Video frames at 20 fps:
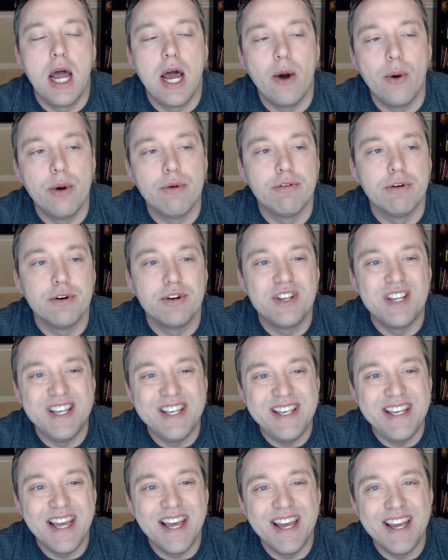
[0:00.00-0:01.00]
However,
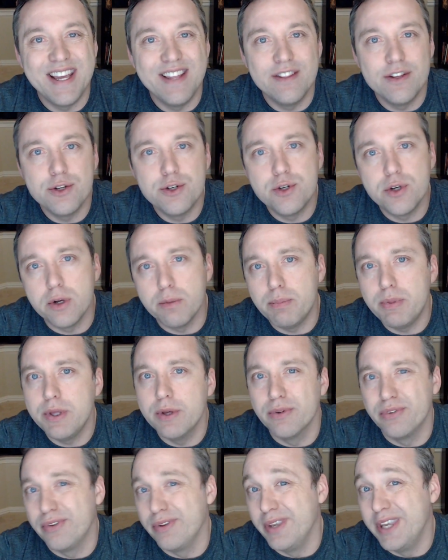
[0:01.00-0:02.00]
today this should
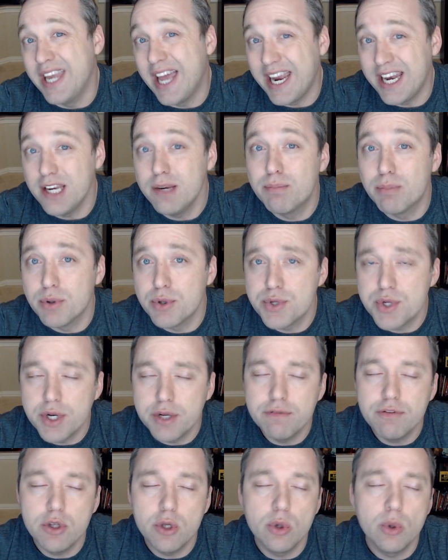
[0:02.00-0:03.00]
appeal to
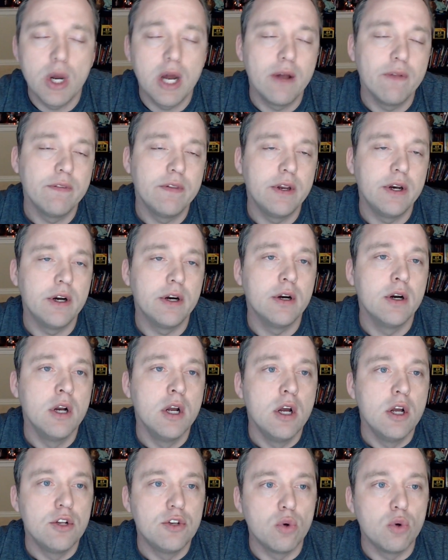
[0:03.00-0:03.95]
90% of you out there